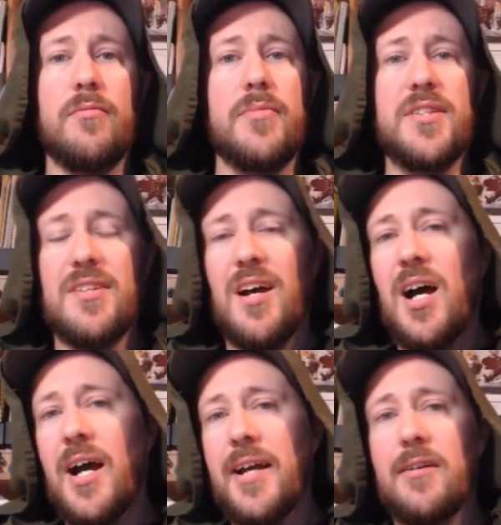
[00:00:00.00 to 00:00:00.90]
sort of mid
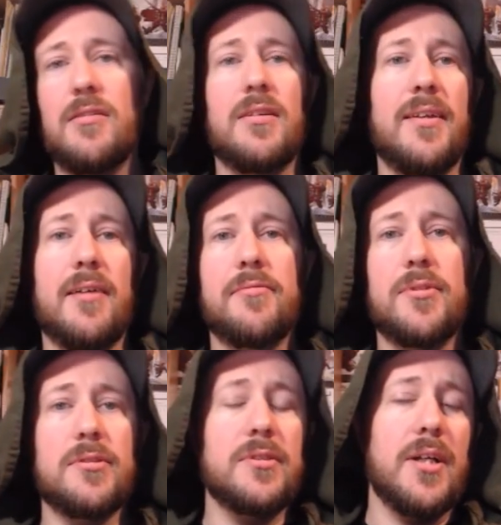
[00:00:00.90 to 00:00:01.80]
to higher
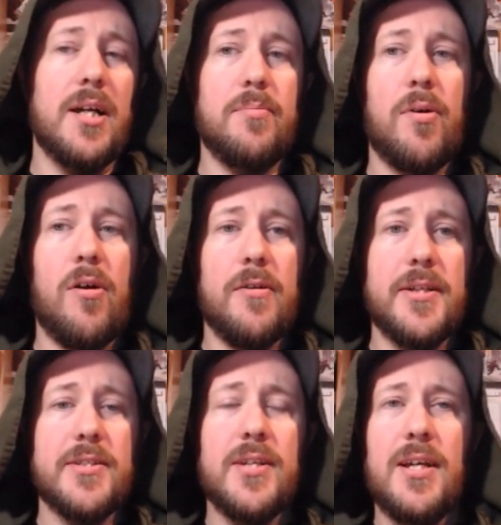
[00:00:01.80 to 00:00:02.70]
level
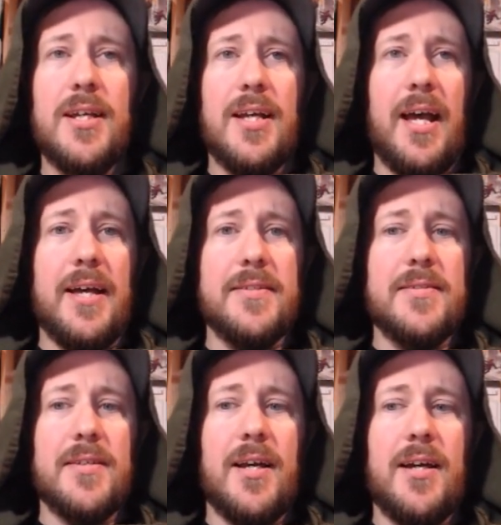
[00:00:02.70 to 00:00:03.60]
parties,
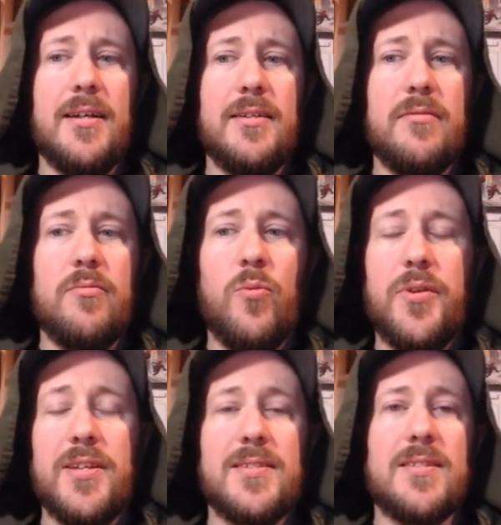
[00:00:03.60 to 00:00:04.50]
as
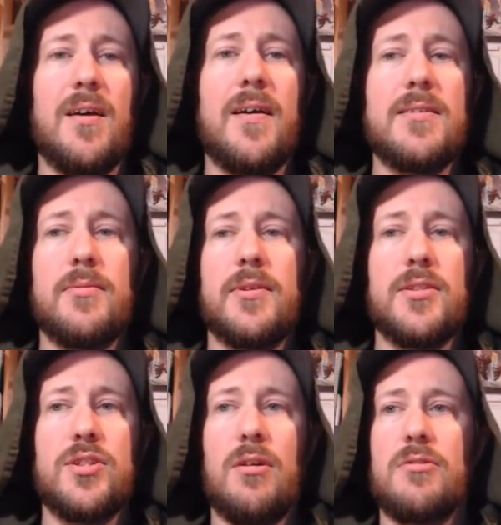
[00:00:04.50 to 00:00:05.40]
with its size,
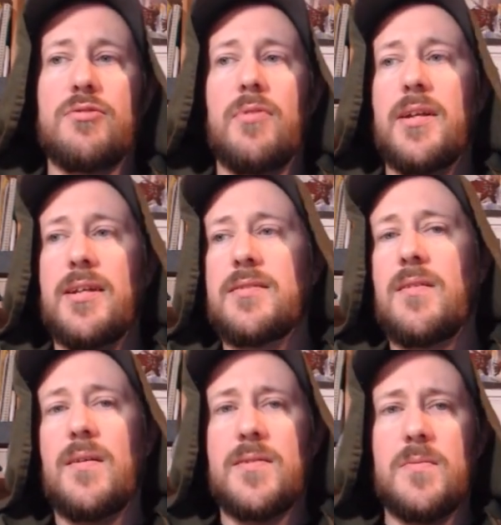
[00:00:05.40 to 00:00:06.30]
with its challenge rating,
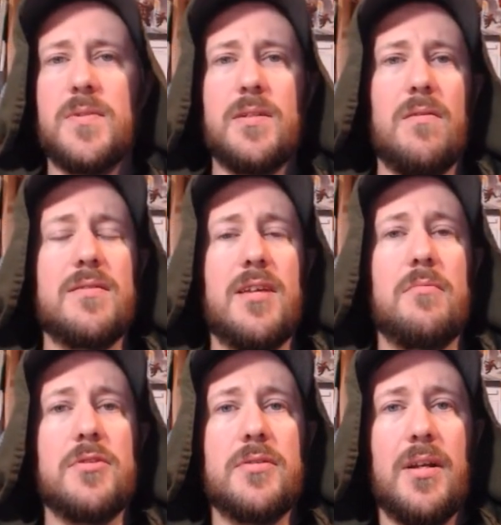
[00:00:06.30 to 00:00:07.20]
it's got some serious
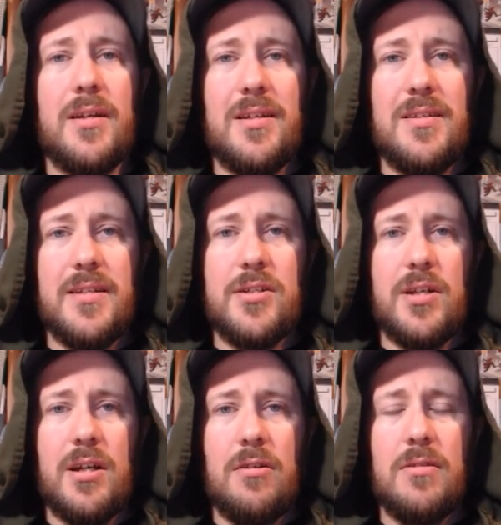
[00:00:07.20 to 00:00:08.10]
damage that it can
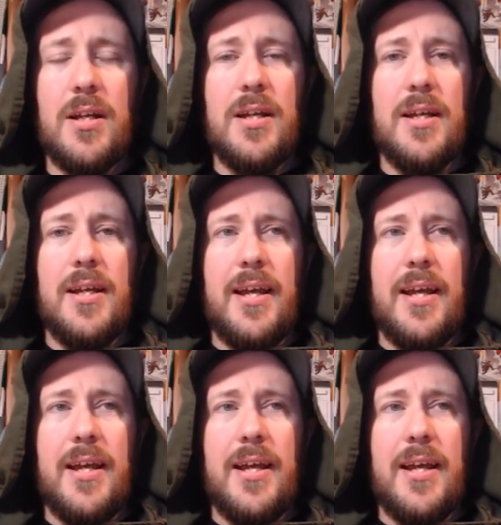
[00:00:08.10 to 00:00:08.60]
dish out.